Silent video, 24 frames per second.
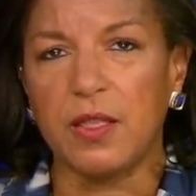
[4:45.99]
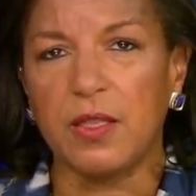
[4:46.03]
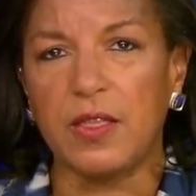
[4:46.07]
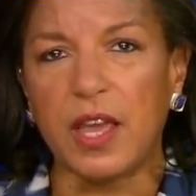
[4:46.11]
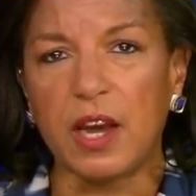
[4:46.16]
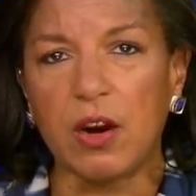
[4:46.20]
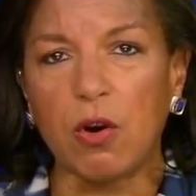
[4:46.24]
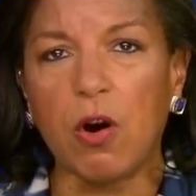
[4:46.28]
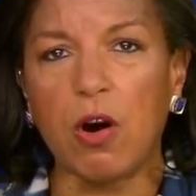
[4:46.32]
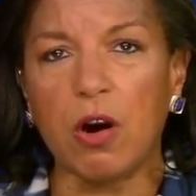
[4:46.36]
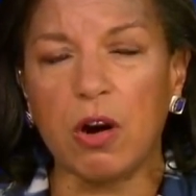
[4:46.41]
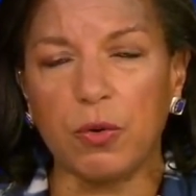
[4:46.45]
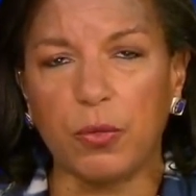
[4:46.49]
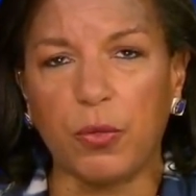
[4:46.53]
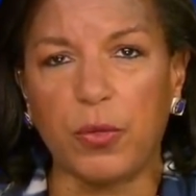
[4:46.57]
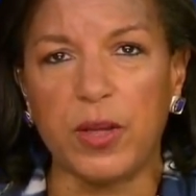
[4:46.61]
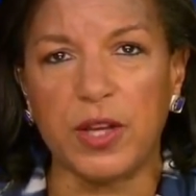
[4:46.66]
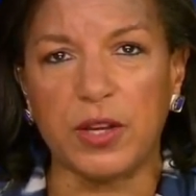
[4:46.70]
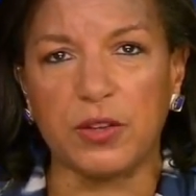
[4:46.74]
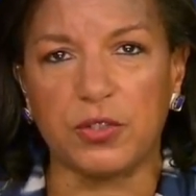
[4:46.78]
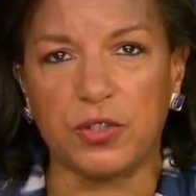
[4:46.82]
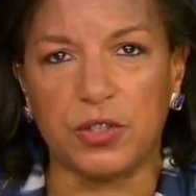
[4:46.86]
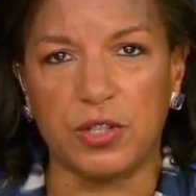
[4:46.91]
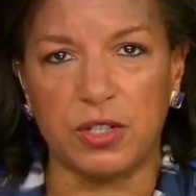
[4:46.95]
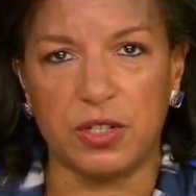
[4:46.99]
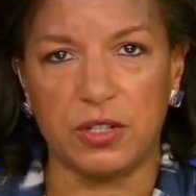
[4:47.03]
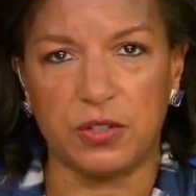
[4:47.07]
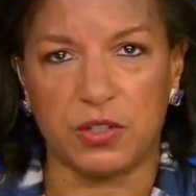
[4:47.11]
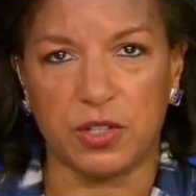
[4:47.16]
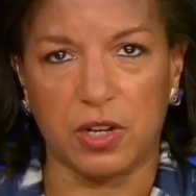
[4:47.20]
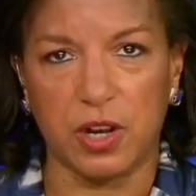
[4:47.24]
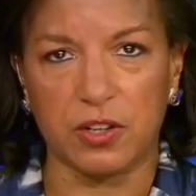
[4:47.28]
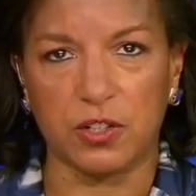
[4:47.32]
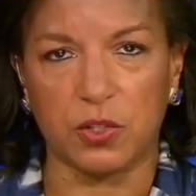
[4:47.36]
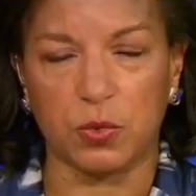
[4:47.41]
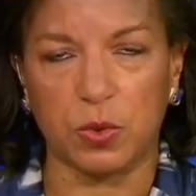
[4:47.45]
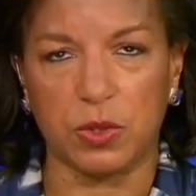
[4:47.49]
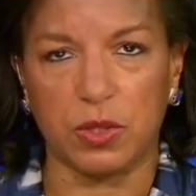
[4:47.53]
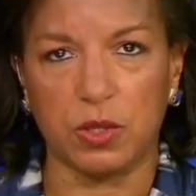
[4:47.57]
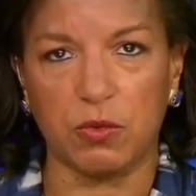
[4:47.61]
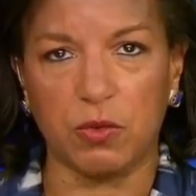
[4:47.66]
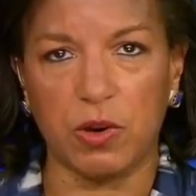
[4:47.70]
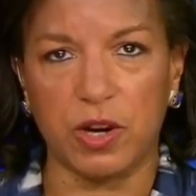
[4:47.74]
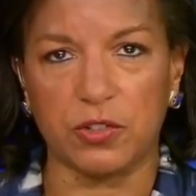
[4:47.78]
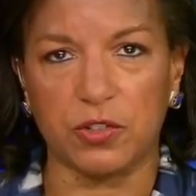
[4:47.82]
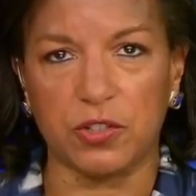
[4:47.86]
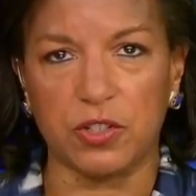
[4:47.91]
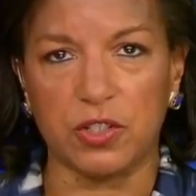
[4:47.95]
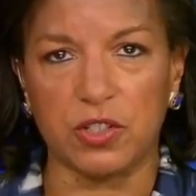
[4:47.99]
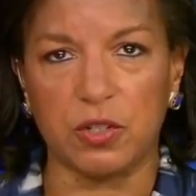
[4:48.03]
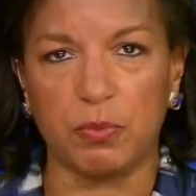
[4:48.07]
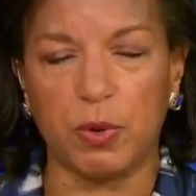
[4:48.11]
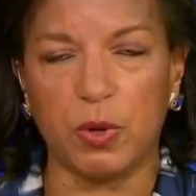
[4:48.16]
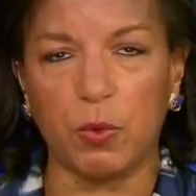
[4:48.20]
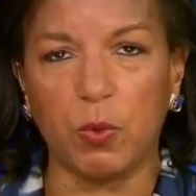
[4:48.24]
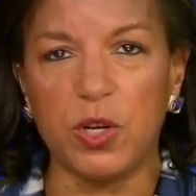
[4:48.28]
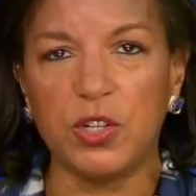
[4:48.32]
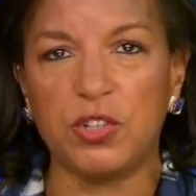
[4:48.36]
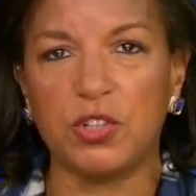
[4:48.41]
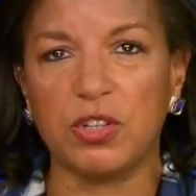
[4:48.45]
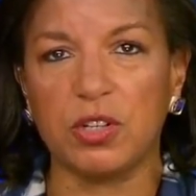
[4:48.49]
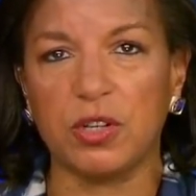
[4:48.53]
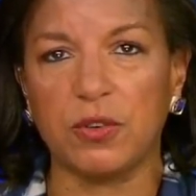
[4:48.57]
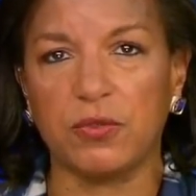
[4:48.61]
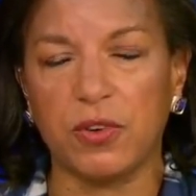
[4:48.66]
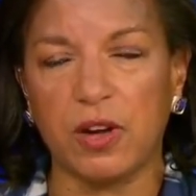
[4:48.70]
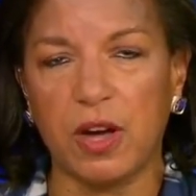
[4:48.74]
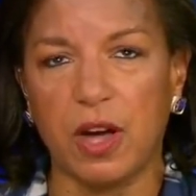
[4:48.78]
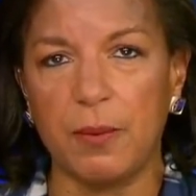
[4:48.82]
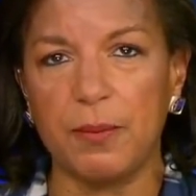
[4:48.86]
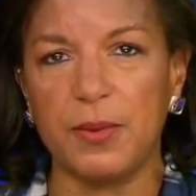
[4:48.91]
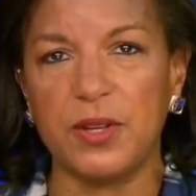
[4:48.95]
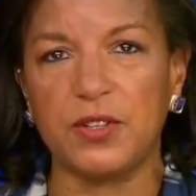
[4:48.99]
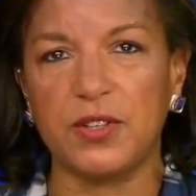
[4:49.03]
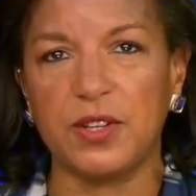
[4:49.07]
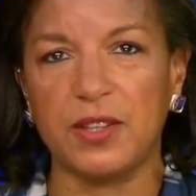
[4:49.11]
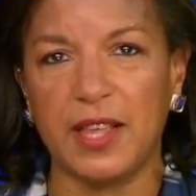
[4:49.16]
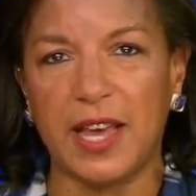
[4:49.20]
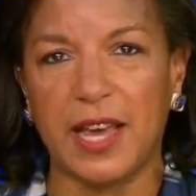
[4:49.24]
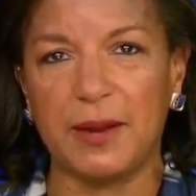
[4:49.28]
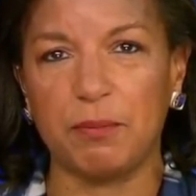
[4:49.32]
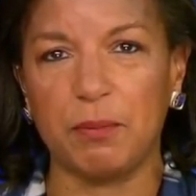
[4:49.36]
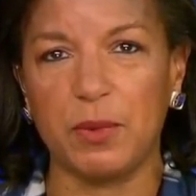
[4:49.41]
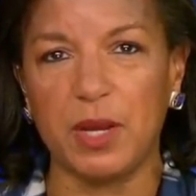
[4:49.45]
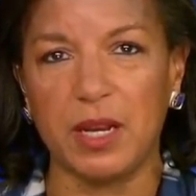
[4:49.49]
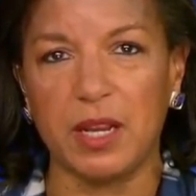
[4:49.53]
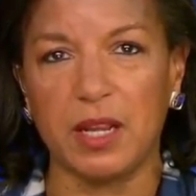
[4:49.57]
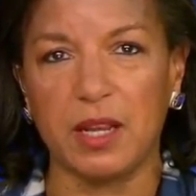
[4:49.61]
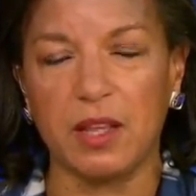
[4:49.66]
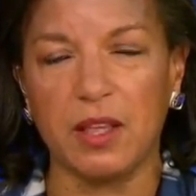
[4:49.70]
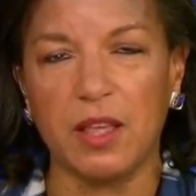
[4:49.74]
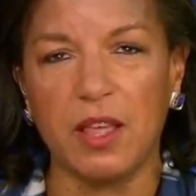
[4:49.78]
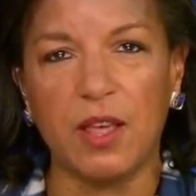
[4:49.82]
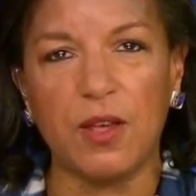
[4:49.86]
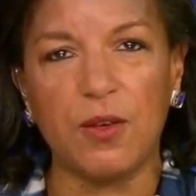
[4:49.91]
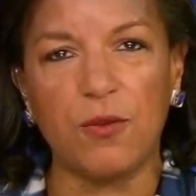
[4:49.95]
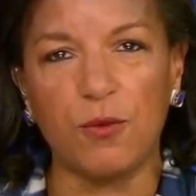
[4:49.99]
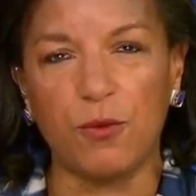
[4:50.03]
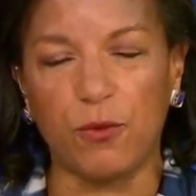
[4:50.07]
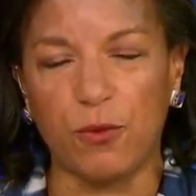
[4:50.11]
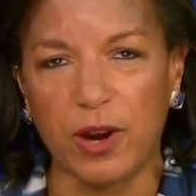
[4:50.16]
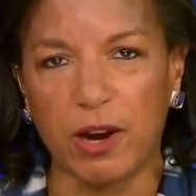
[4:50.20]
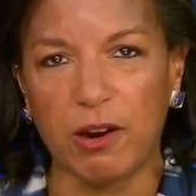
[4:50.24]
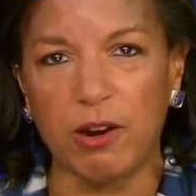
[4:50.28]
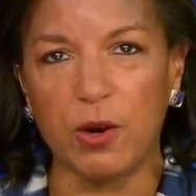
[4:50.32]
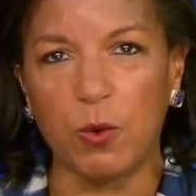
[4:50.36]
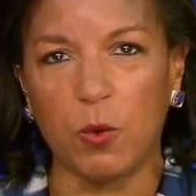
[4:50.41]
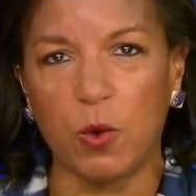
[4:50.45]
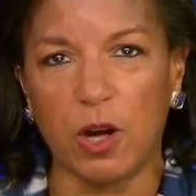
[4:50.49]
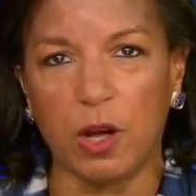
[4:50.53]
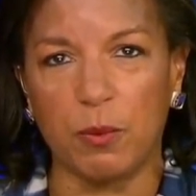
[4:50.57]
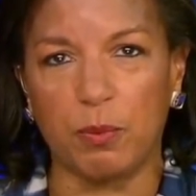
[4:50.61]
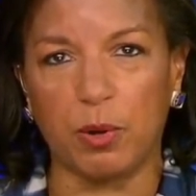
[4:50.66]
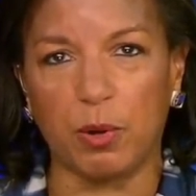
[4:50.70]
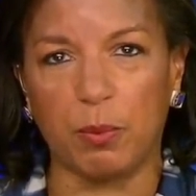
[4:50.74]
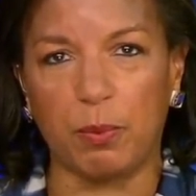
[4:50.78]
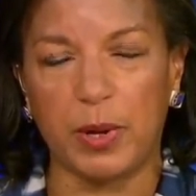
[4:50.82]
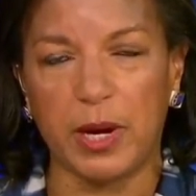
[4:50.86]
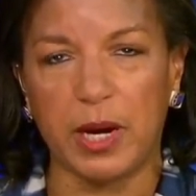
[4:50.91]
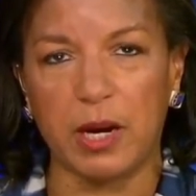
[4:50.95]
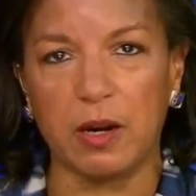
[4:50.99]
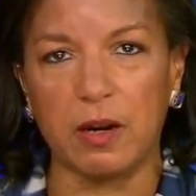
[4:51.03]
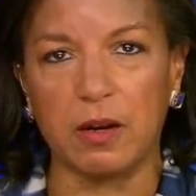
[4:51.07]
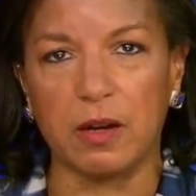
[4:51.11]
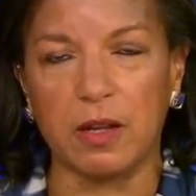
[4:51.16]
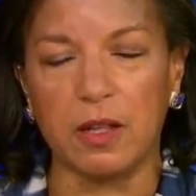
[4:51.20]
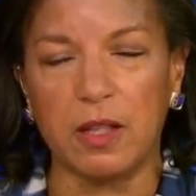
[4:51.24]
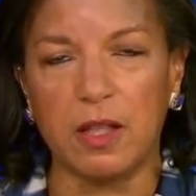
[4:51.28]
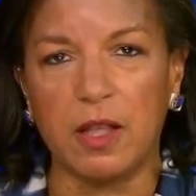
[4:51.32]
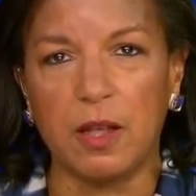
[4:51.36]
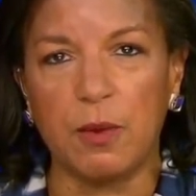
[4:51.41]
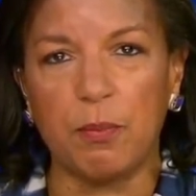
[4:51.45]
There are things to discuss with the Russians, but we should have come into that meeting very well prepared,